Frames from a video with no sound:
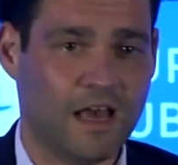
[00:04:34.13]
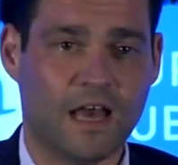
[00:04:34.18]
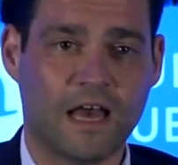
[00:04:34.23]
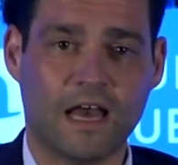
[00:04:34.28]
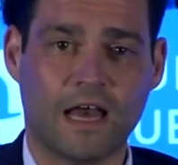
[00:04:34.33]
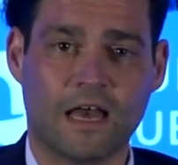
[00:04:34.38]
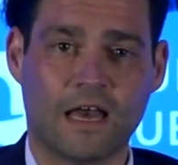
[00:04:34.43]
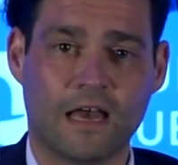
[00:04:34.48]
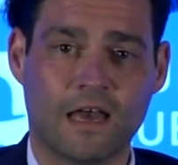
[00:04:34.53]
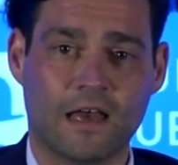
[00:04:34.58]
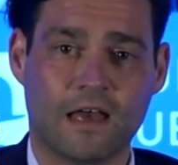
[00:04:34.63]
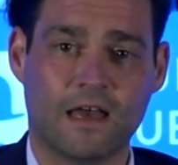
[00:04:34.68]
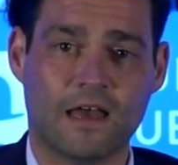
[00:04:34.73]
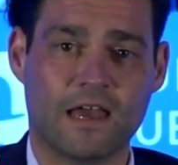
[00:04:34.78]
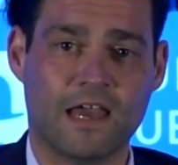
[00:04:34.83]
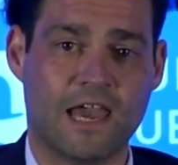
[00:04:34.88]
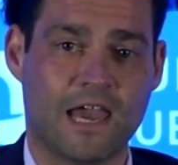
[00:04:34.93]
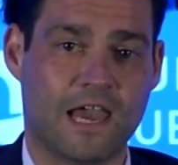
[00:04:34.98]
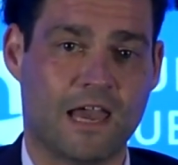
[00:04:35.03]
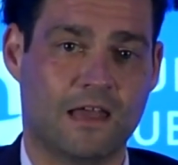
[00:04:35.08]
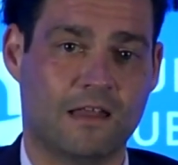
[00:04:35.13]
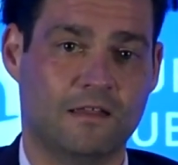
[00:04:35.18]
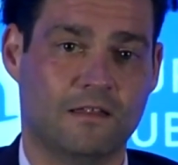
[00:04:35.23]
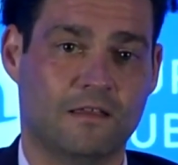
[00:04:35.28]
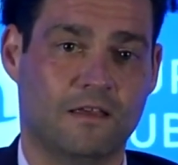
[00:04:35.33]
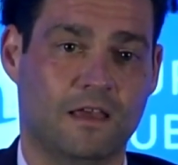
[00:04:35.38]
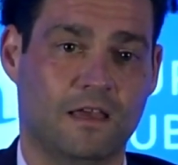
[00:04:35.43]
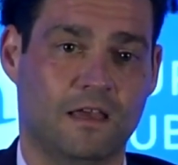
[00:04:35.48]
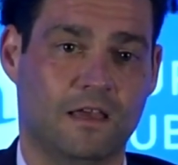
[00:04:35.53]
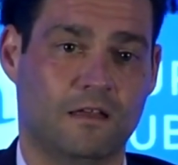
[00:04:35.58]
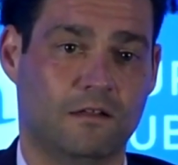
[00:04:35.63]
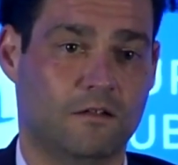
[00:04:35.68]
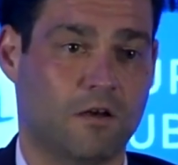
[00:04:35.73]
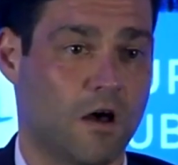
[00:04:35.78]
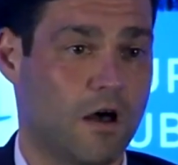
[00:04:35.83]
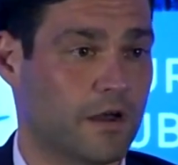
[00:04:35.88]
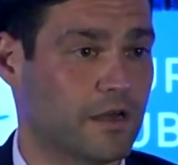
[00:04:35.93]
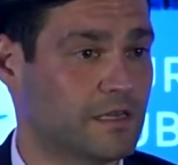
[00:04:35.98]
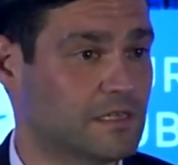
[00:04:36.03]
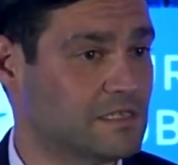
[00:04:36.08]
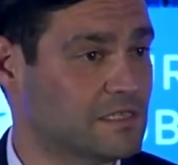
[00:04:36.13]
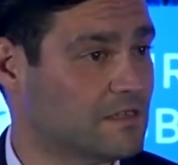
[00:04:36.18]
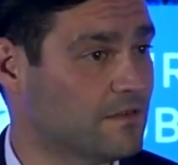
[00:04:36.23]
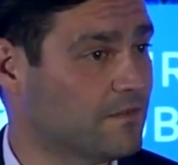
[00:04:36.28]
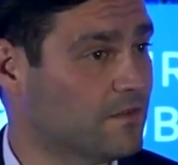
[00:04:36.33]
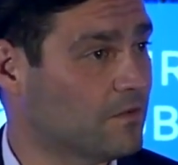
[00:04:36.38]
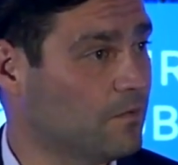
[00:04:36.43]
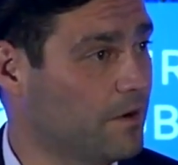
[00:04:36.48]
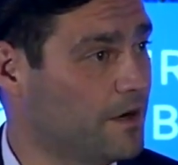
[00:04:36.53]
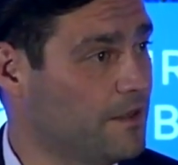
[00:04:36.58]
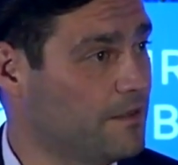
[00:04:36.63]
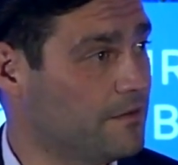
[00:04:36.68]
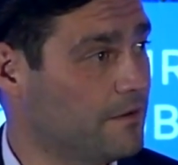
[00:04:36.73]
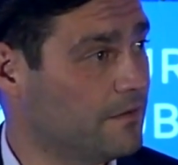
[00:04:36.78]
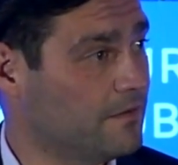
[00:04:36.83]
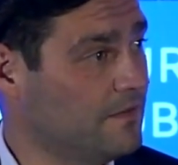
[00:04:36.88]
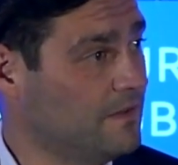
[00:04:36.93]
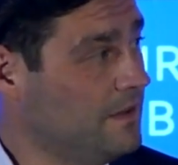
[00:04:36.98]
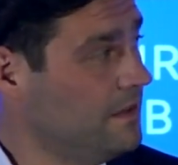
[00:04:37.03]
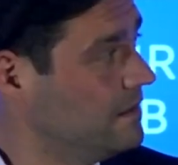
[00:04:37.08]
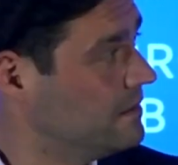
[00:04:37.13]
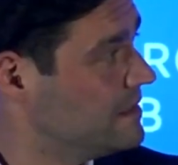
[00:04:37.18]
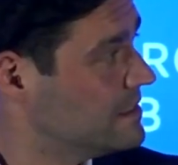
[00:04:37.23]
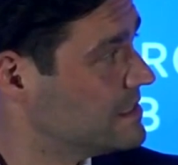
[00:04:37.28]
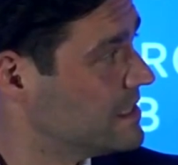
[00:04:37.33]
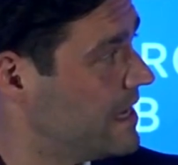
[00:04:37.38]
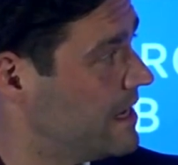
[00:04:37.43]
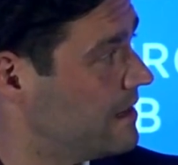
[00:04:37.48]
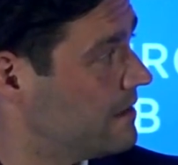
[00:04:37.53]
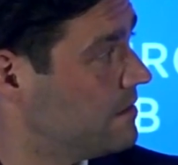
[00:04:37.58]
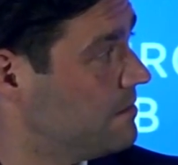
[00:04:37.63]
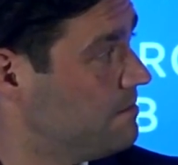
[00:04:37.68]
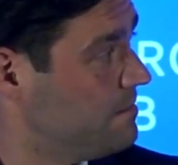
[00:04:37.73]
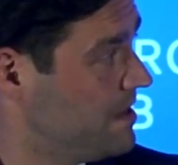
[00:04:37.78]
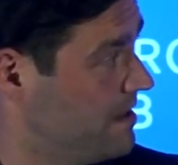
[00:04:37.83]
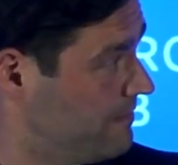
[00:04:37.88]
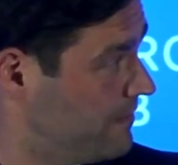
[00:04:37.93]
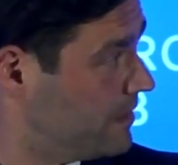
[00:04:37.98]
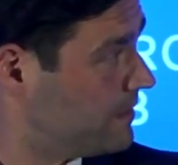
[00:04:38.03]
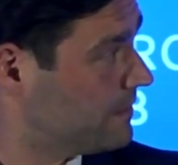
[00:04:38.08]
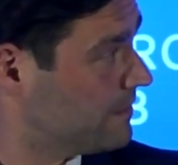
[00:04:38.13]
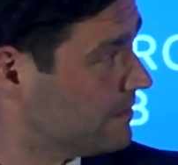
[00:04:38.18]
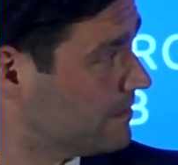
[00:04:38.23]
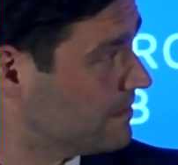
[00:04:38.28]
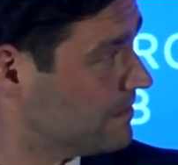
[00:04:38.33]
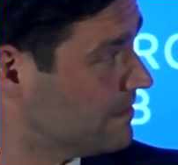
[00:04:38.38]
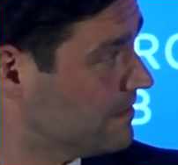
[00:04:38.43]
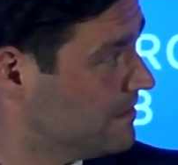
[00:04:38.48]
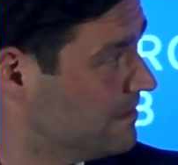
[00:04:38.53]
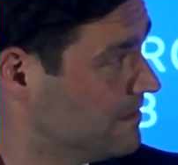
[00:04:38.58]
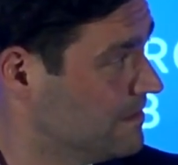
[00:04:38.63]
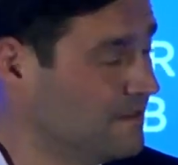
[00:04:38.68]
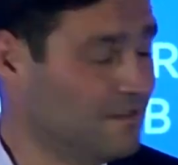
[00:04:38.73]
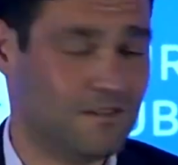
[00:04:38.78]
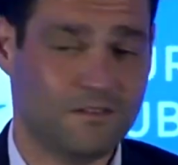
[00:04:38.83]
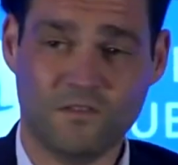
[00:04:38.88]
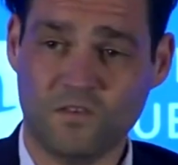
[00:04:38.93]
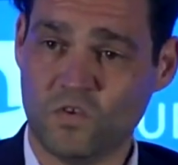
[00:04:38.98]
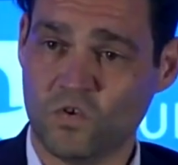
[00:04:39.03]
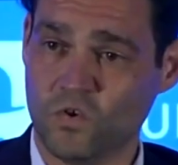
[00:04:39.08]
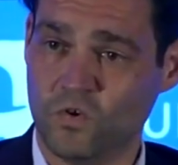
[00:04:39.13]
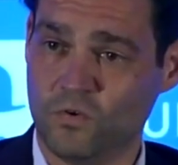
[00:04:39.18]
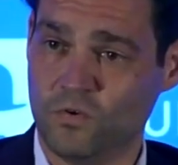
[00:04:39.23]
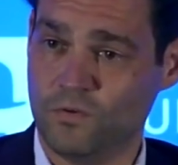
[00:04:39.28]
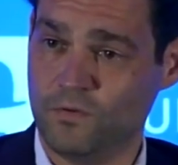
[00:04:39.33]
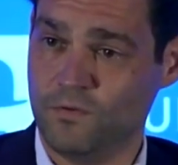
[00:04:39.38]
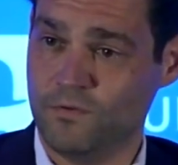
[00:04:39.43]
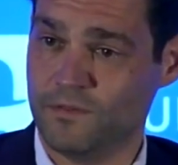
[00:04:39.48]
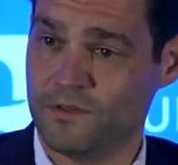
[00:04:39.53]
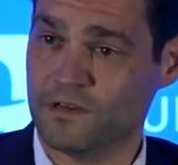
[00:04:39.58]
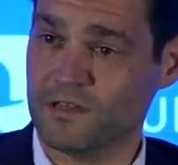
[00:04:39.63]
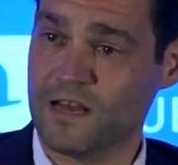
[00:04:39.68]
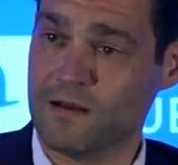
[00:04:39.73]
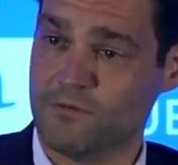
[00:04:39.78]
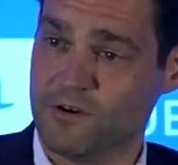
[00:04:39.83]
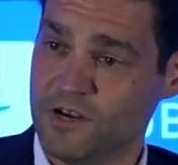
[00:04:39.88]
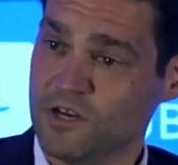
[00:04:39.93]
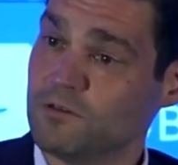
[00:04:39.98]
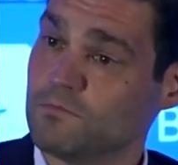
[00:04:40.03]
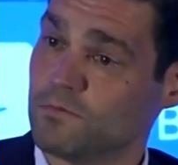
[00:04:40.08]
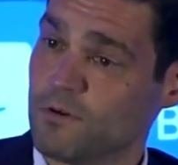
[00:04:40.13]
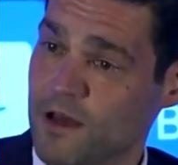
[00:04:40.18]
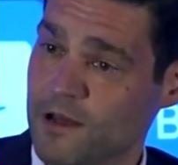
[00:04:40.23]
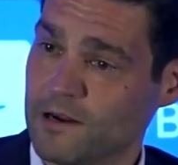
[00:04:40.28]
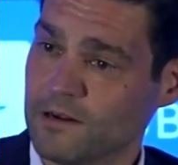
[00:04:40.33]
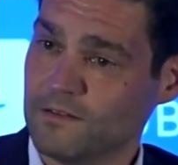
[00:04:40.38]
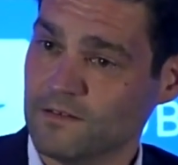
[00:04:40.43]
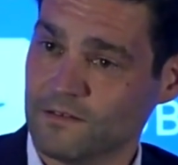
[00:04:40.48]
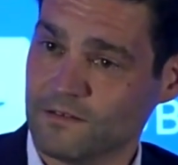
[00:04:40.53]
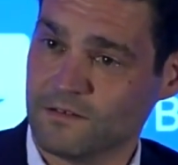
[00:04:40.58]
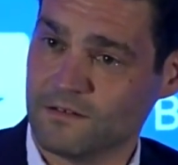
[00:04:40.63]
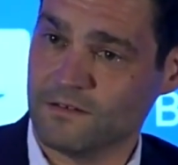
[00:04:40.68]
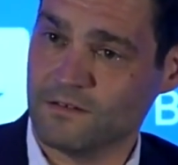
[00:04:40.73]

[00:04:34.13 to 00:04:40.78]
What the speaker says: And in August of 2013, decided to pivot to the collaboration product,